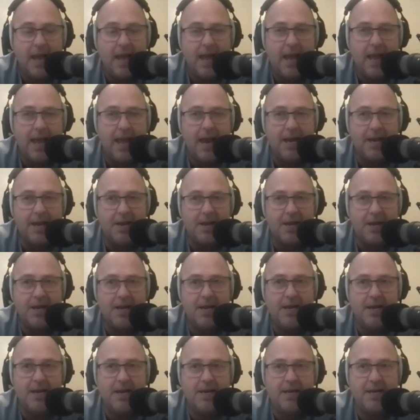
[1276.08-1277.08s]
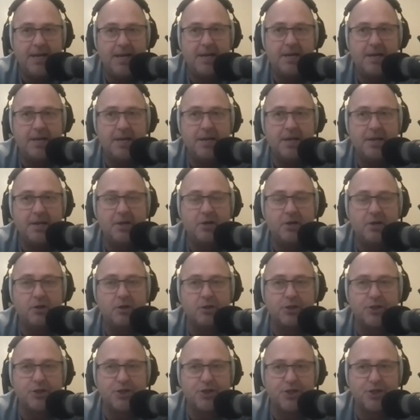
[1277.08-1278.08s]
and he
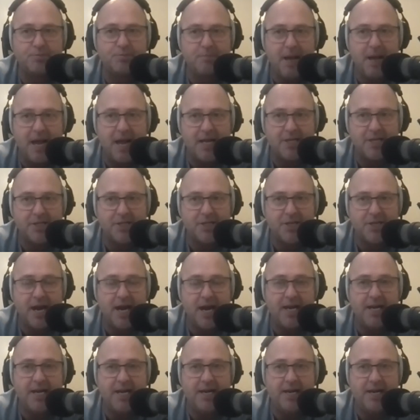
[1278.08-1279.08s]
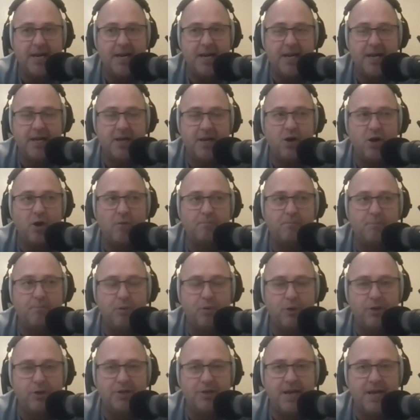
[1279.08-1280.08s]
got smashed and he got
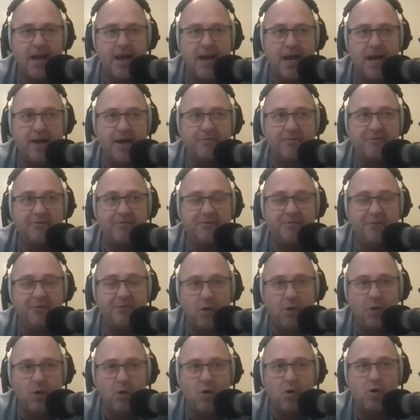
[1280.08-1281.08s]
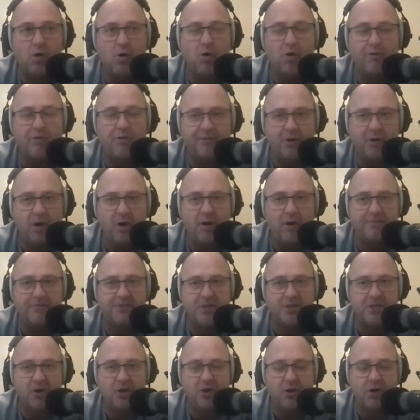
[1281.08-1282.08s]
put down 4 or 5
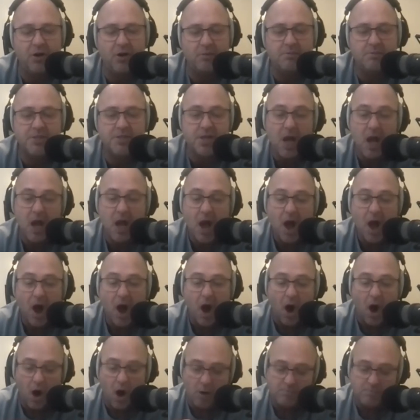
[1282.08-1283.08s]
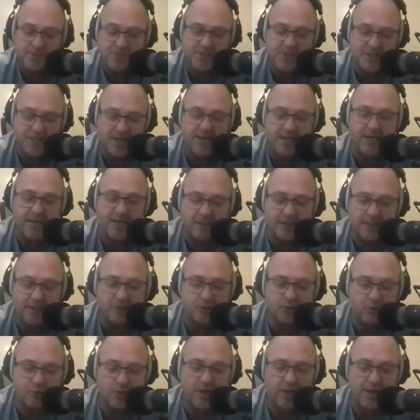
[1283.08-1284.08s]
times. I'm sitting
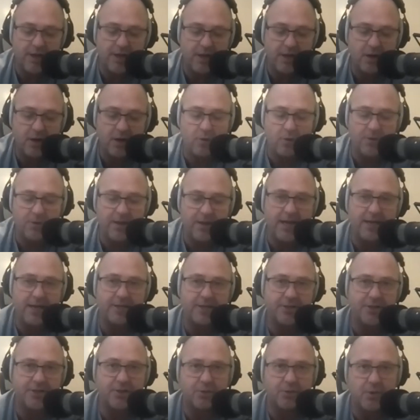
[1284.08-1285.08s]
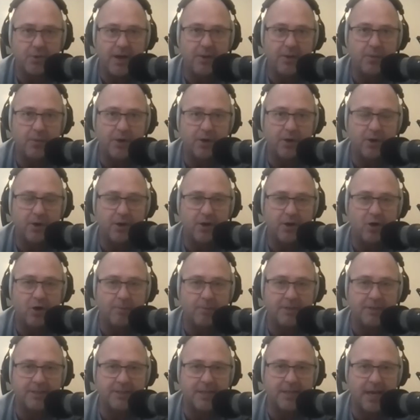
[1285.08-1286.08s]
literally on the edge of the ring when I
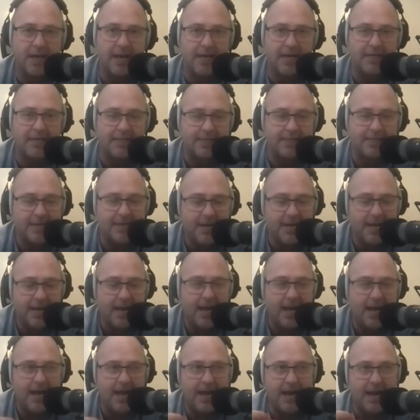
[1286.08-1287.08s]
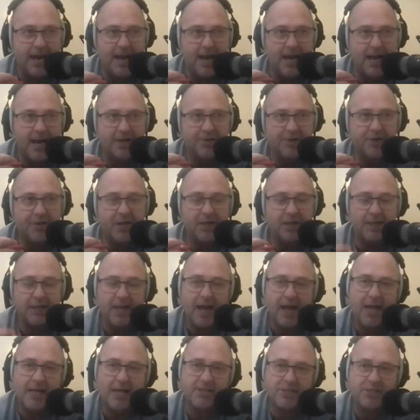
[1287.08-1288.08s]
commentate, and the
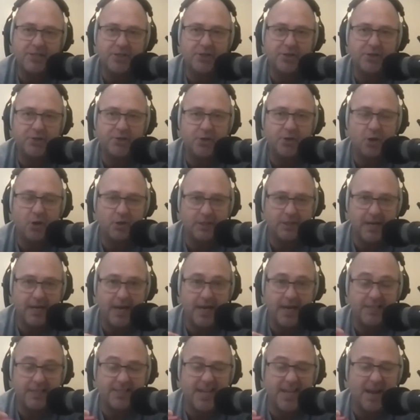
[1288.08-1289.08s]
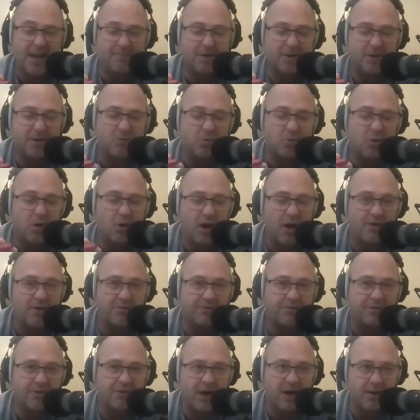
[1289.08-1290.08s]
last 2 knockdowns happened right in
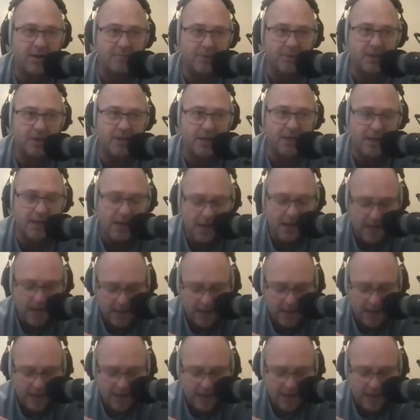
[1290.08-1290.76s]
front of me,